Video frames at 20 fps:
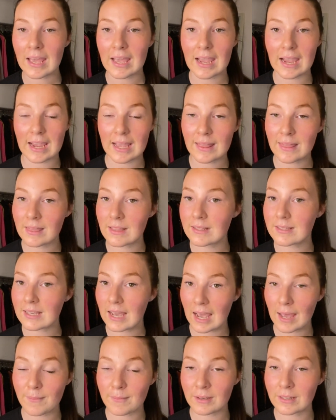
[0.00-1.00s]
in the
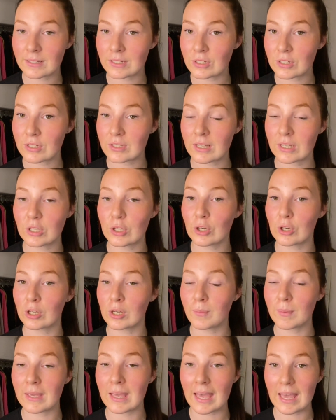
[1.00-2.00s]
time conditions that you're going to
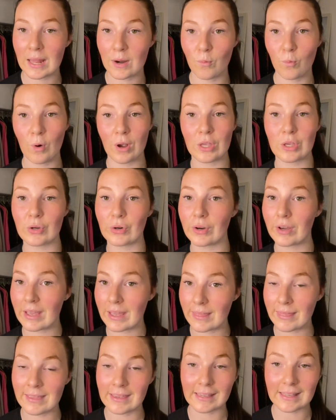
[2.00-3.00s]
be in when you're
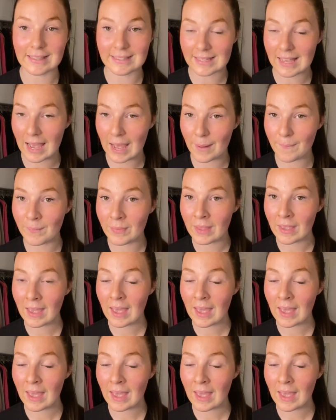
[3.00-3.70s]
in the exam,